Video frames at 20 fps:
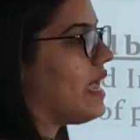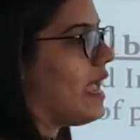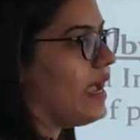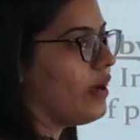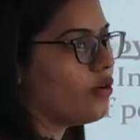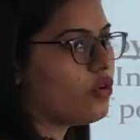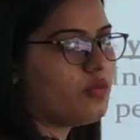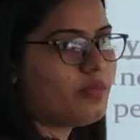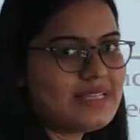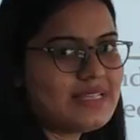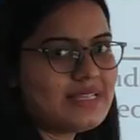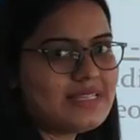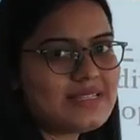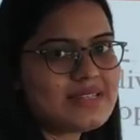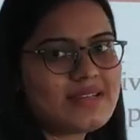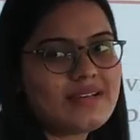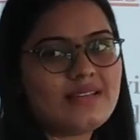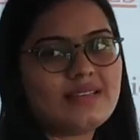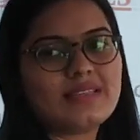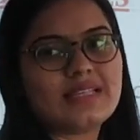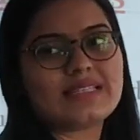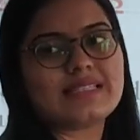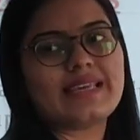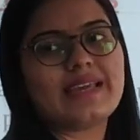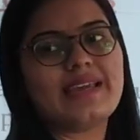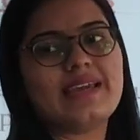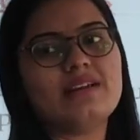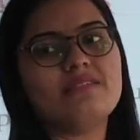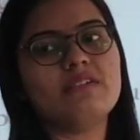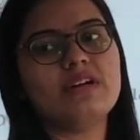agro-based, the
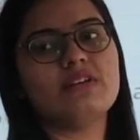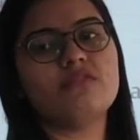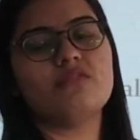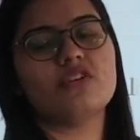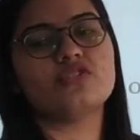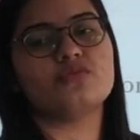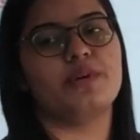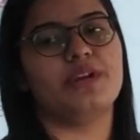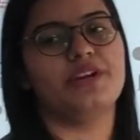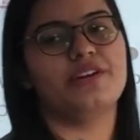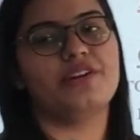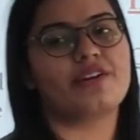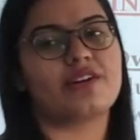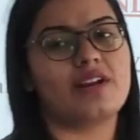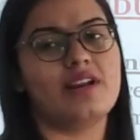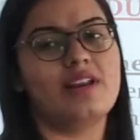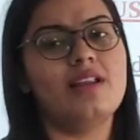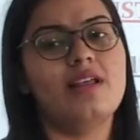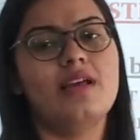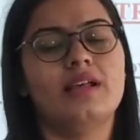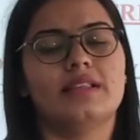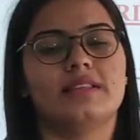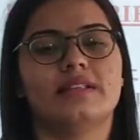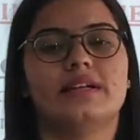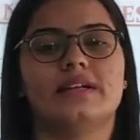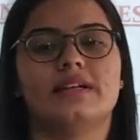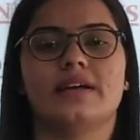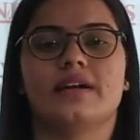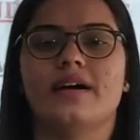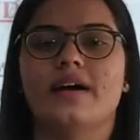second one was mineral,
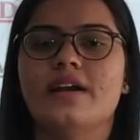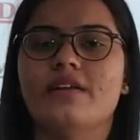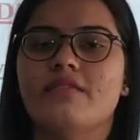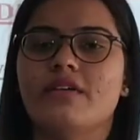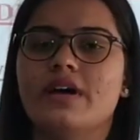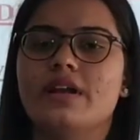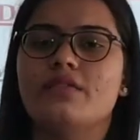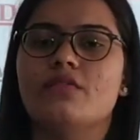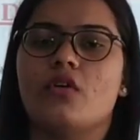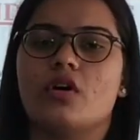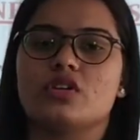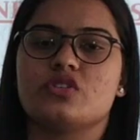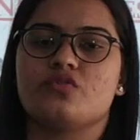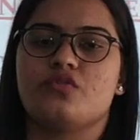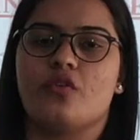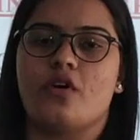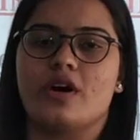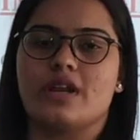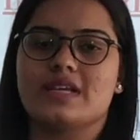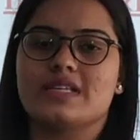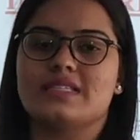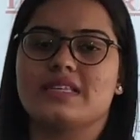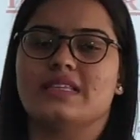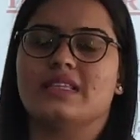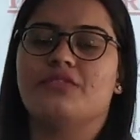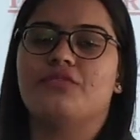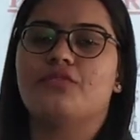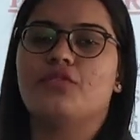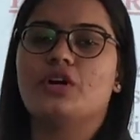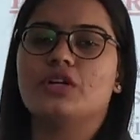the third one was forest, and
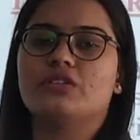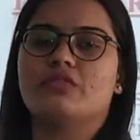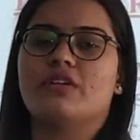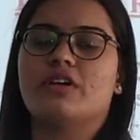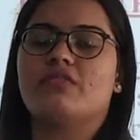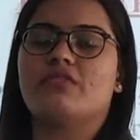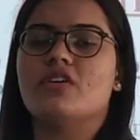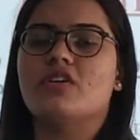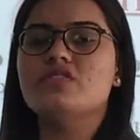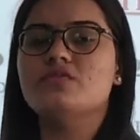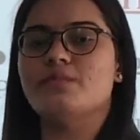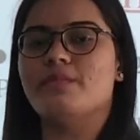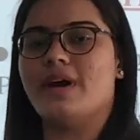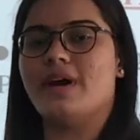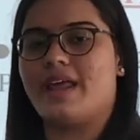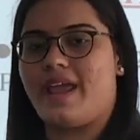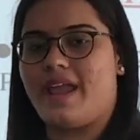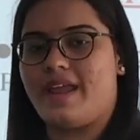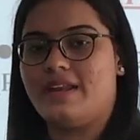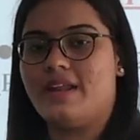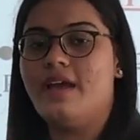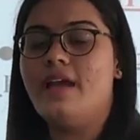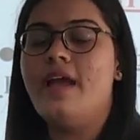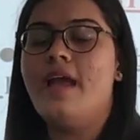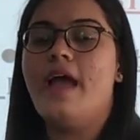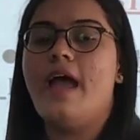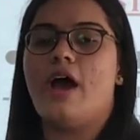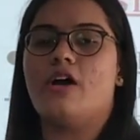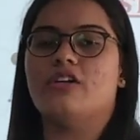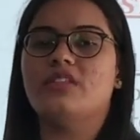the fourth one was marine.
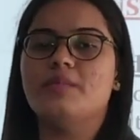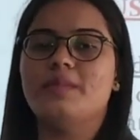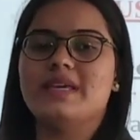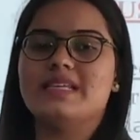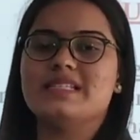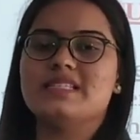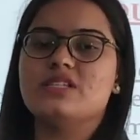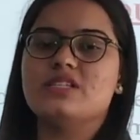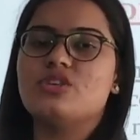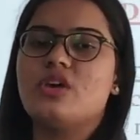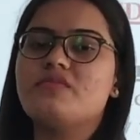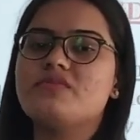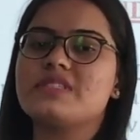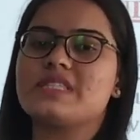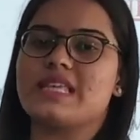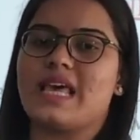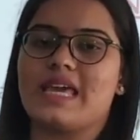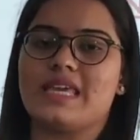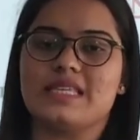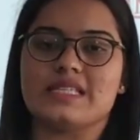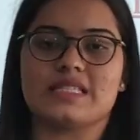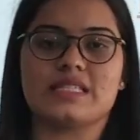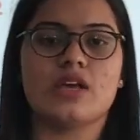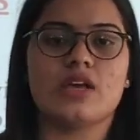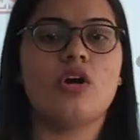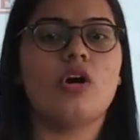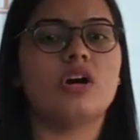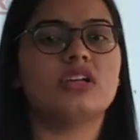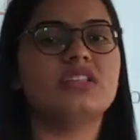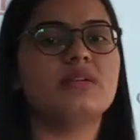On the basis
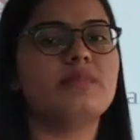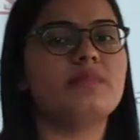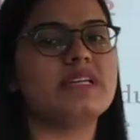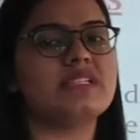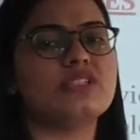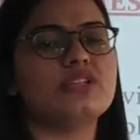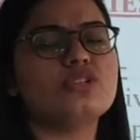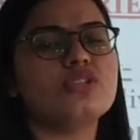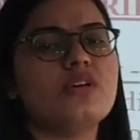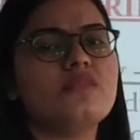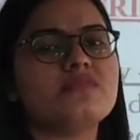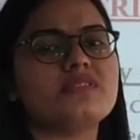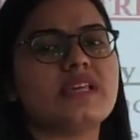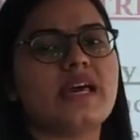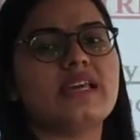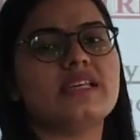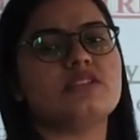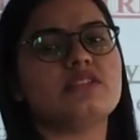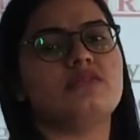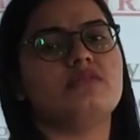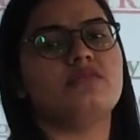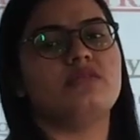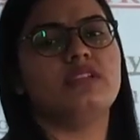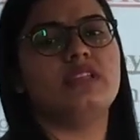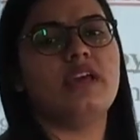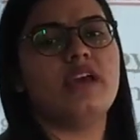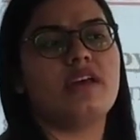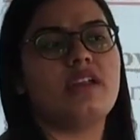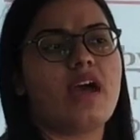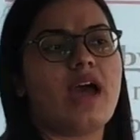of size,
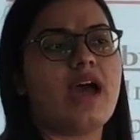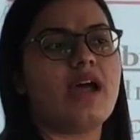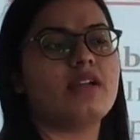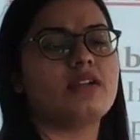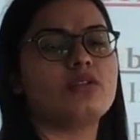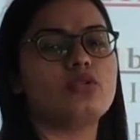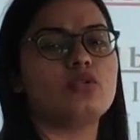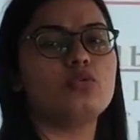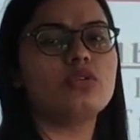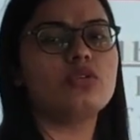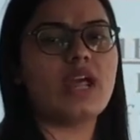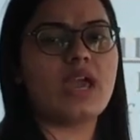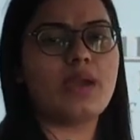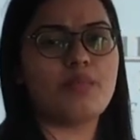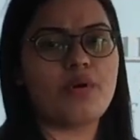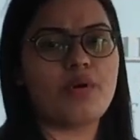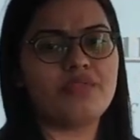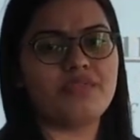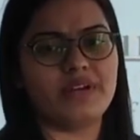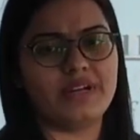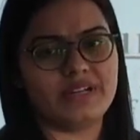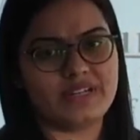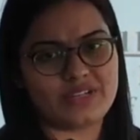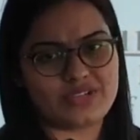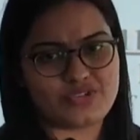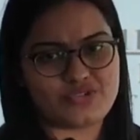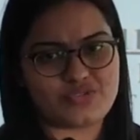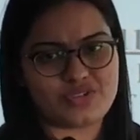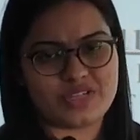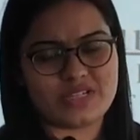there are 2 types of
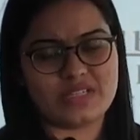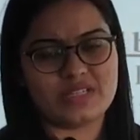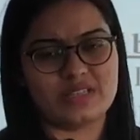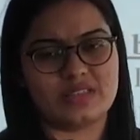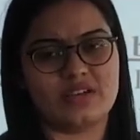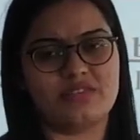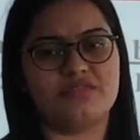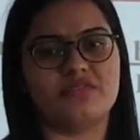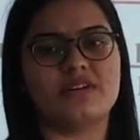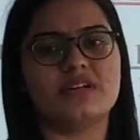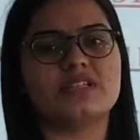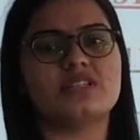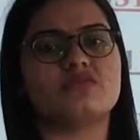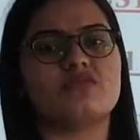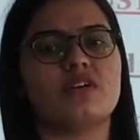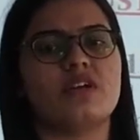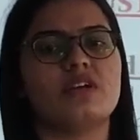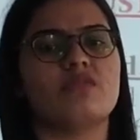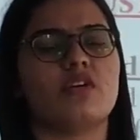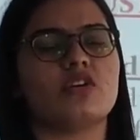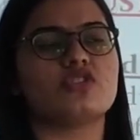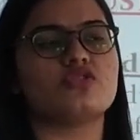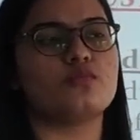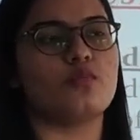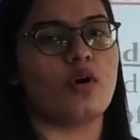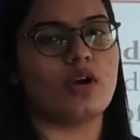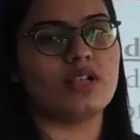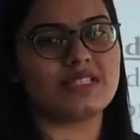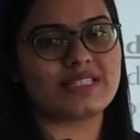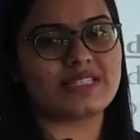industries. The first one was
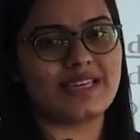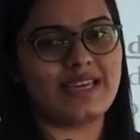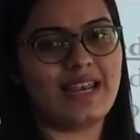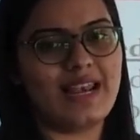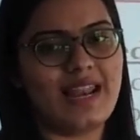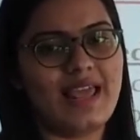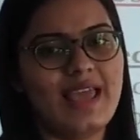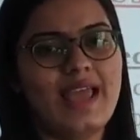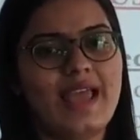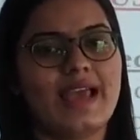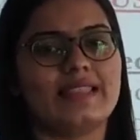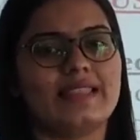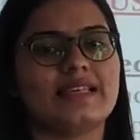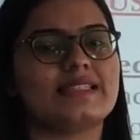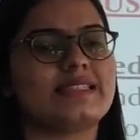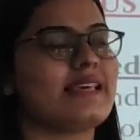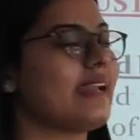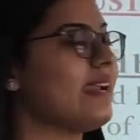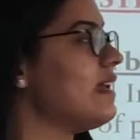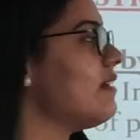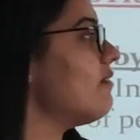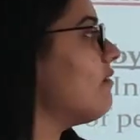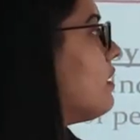small scale and the second